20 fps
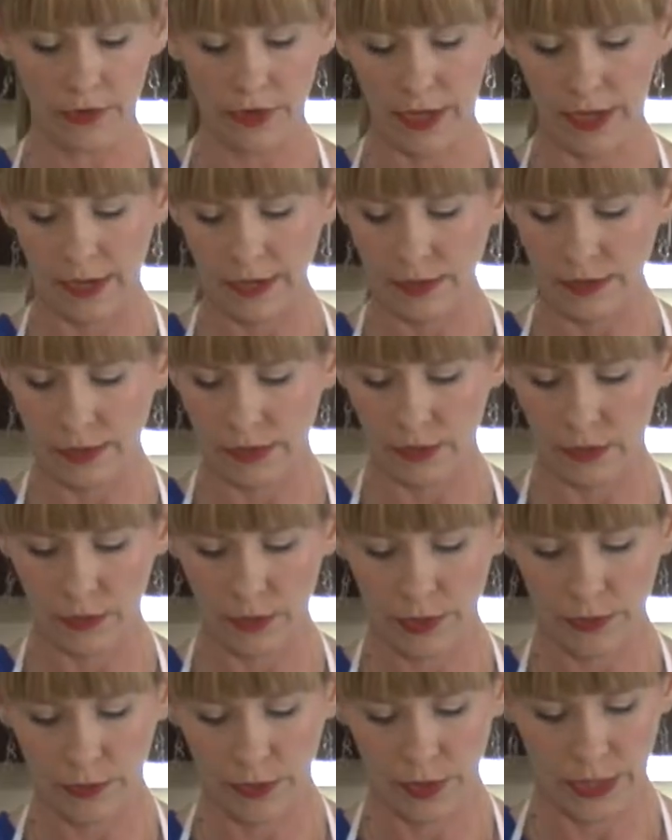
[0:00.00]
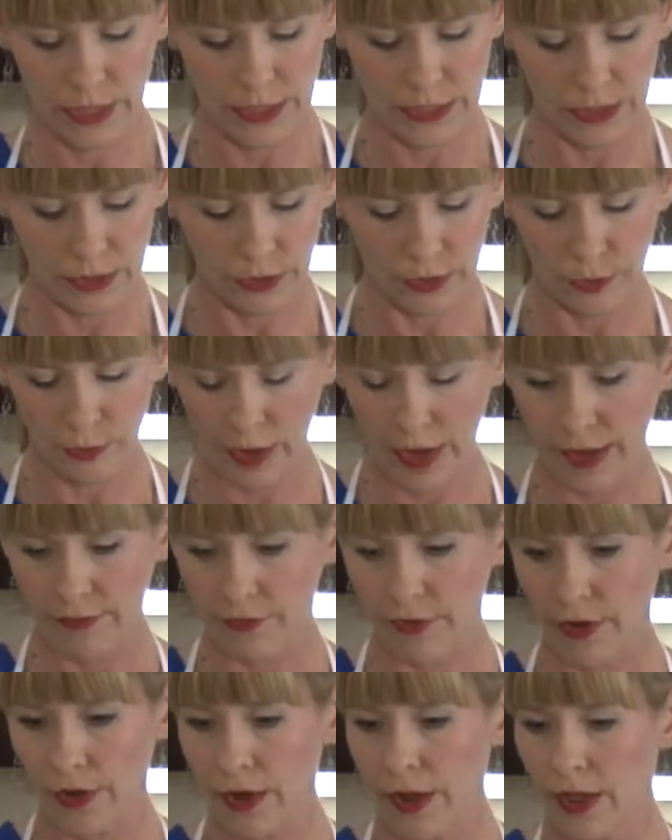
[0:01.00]
Okay, so what we're going to do is we
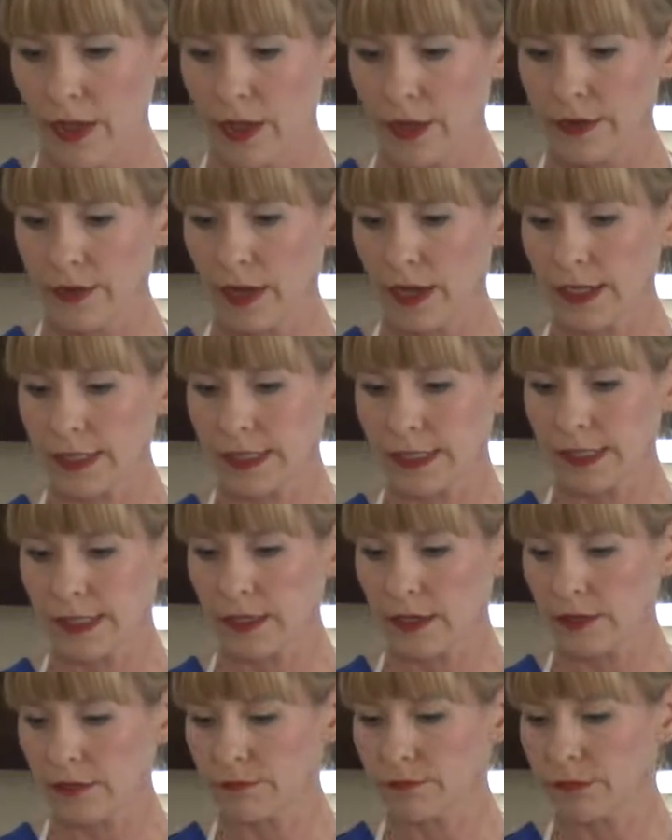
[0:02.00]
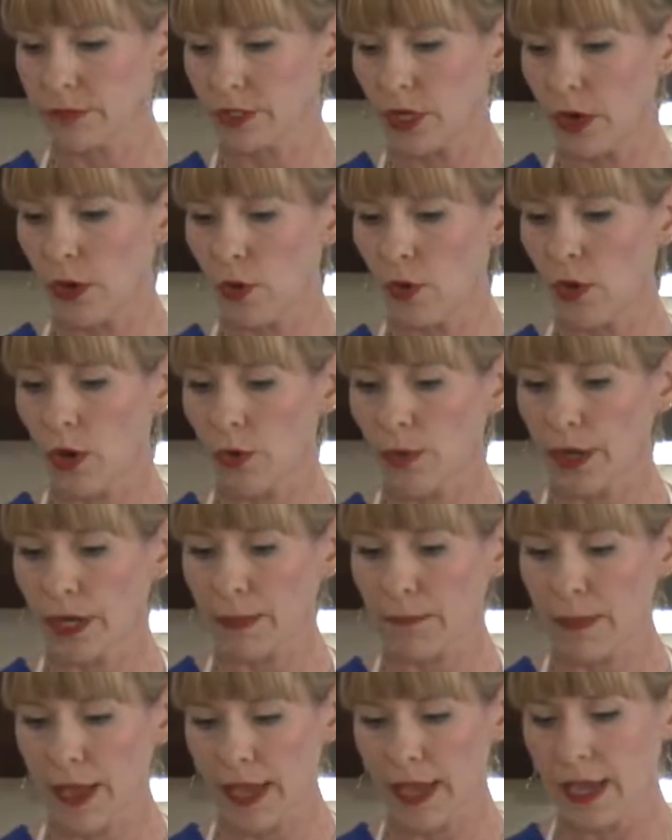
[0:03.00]
have our nice dough
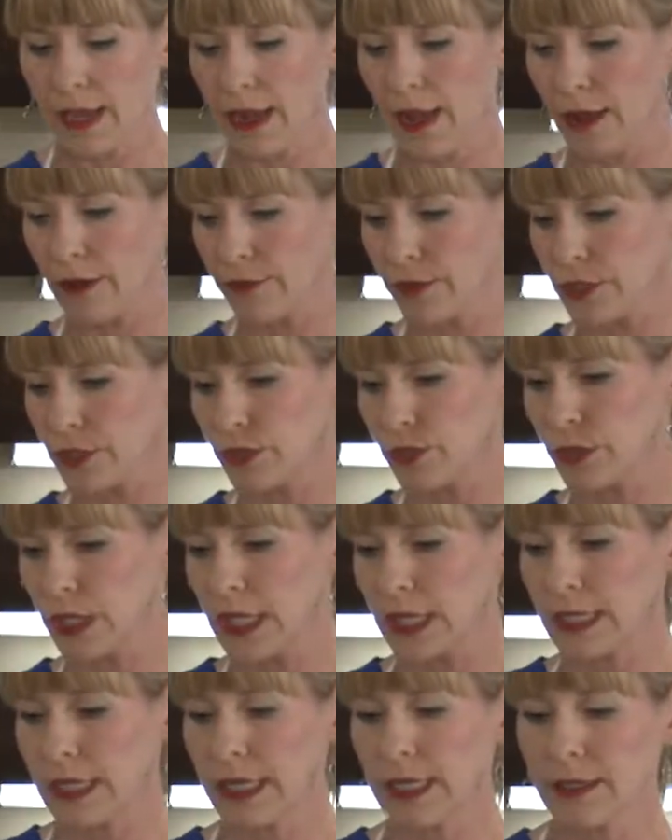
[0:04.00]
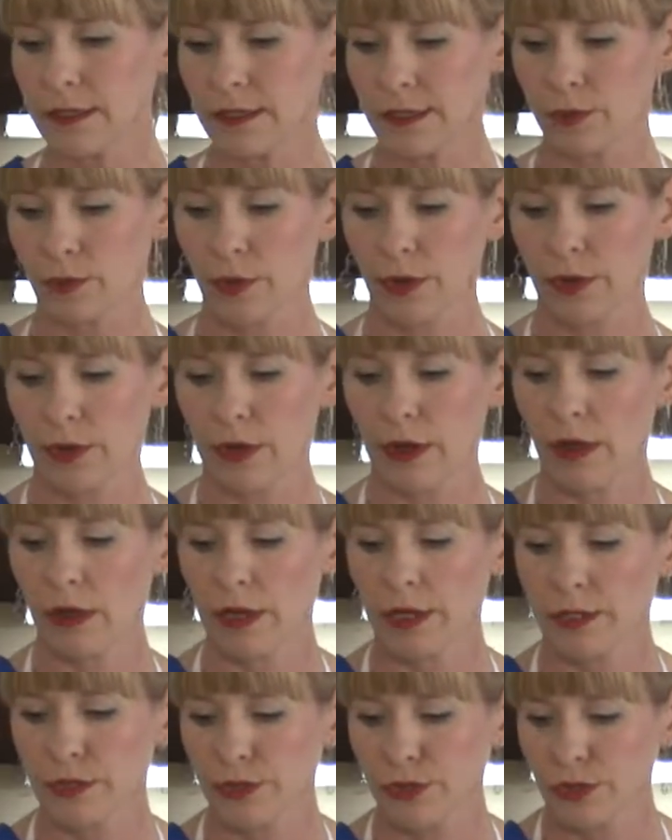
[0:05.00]
already made out of our zucchini, so we're going to
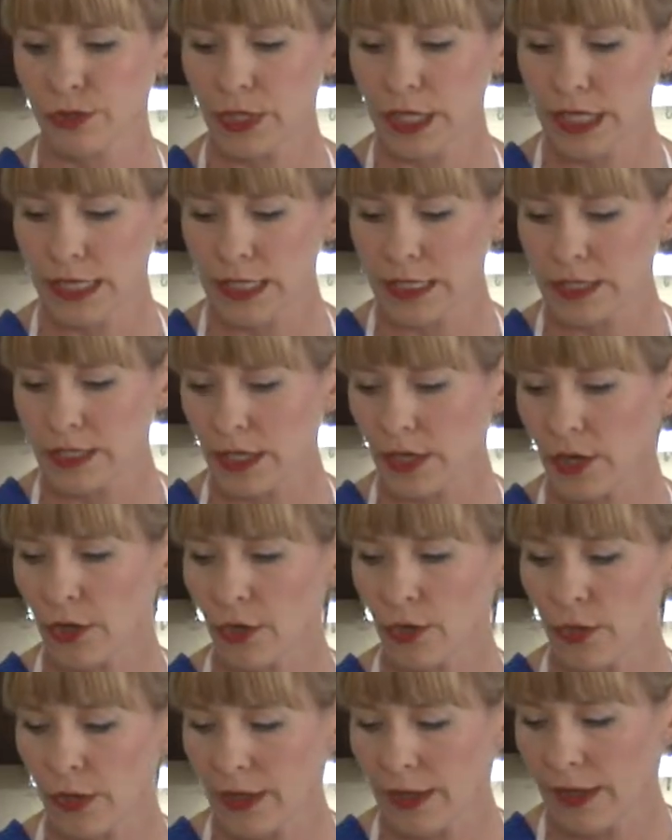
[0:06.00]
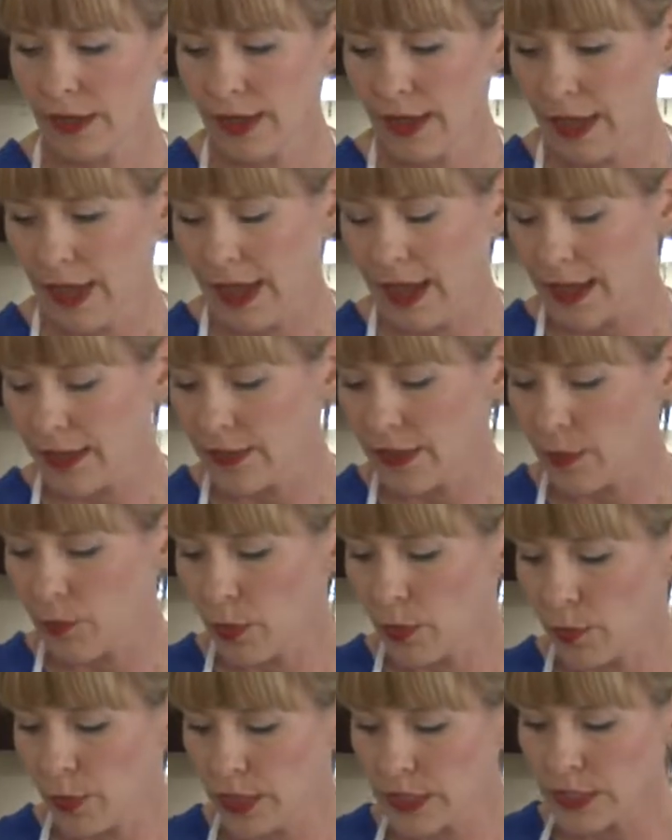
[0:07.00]
call it a zucchini dough. And then
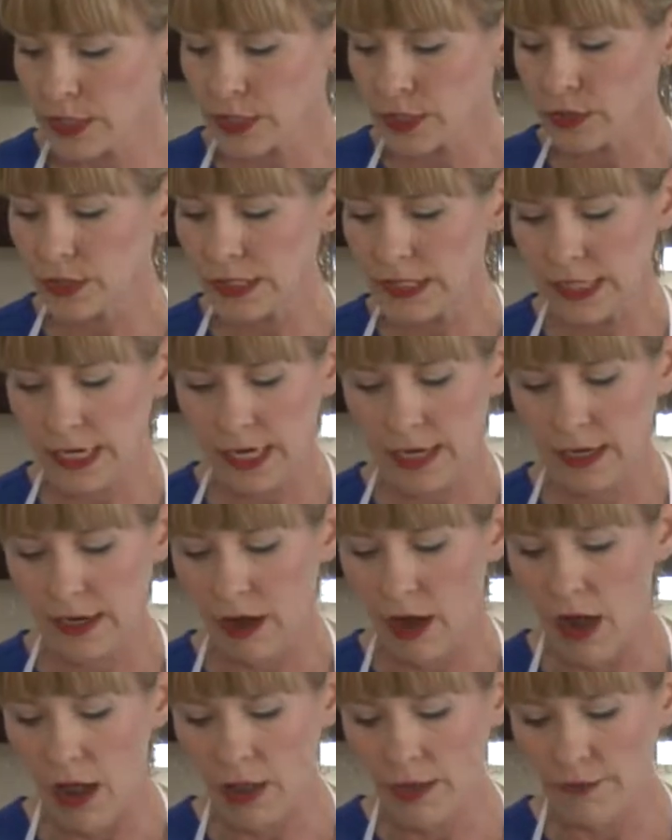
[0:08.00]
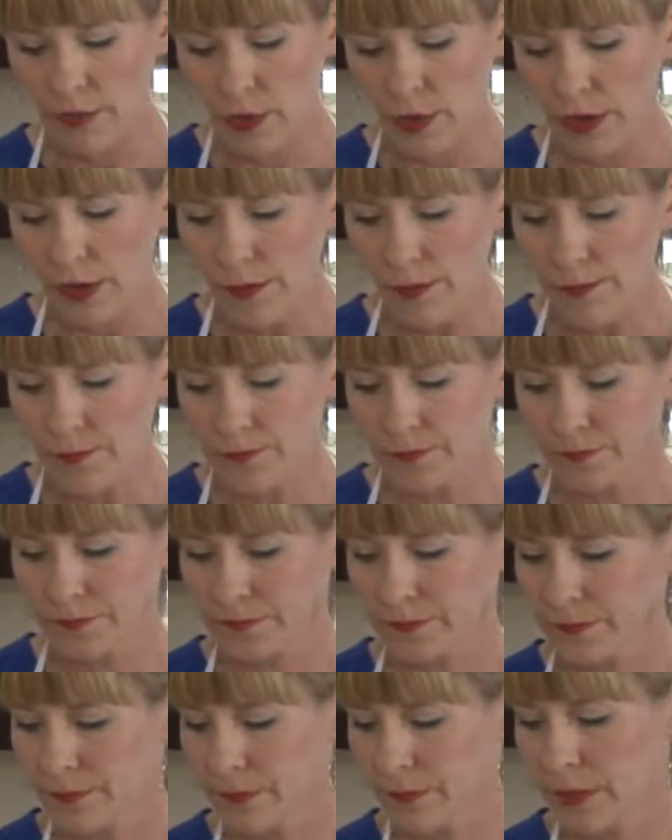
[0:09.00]
what we're going to do is take olive oil,
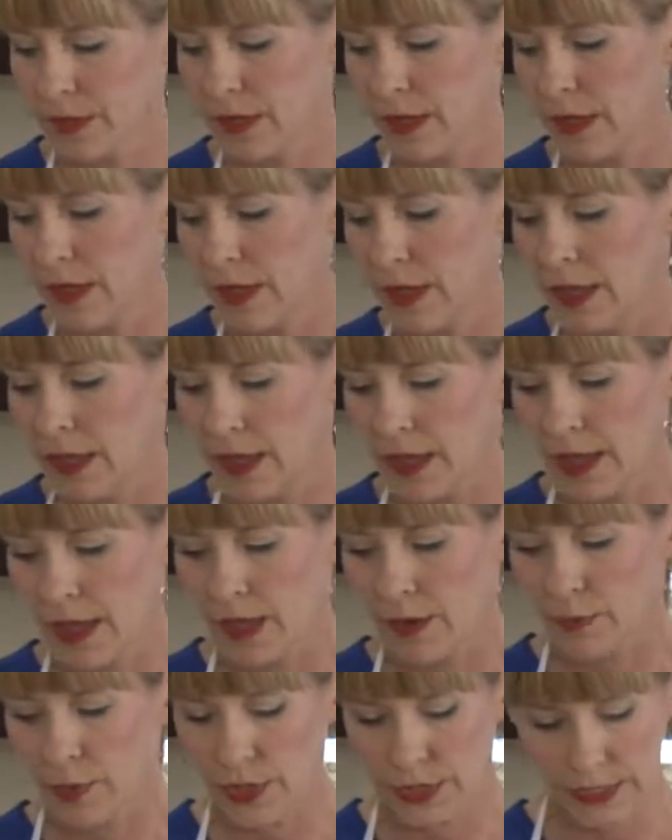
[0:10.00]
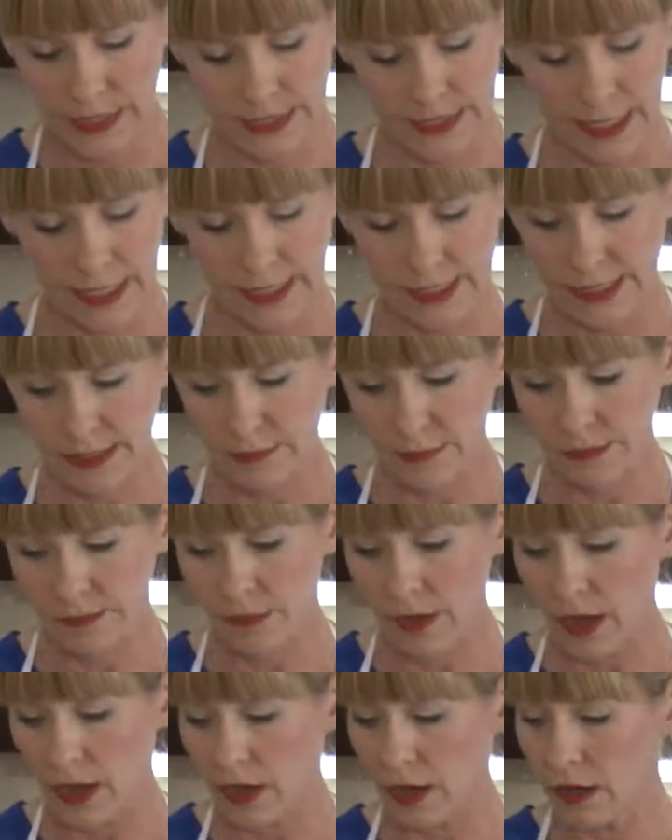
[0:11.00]
and we're going to take
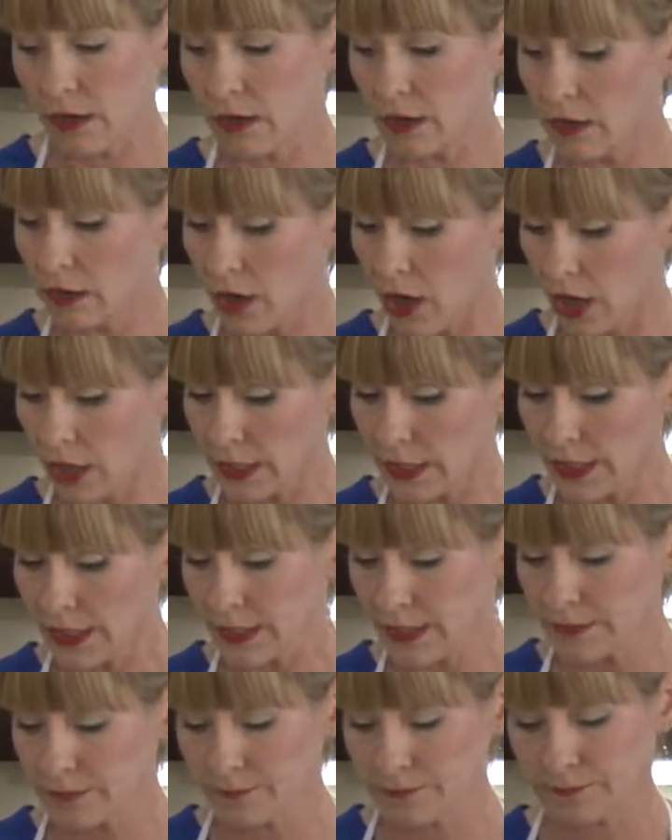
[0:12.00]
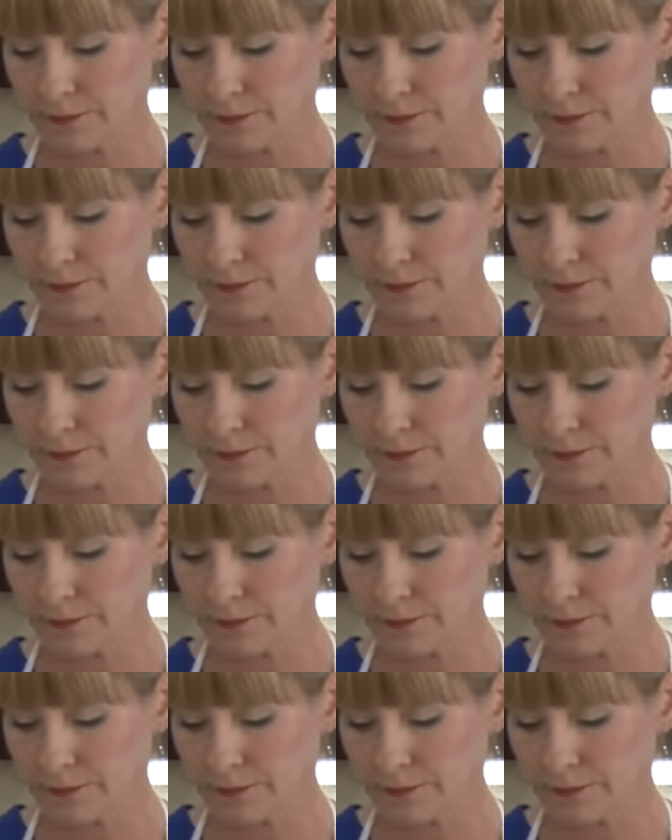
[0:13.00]
some garlic.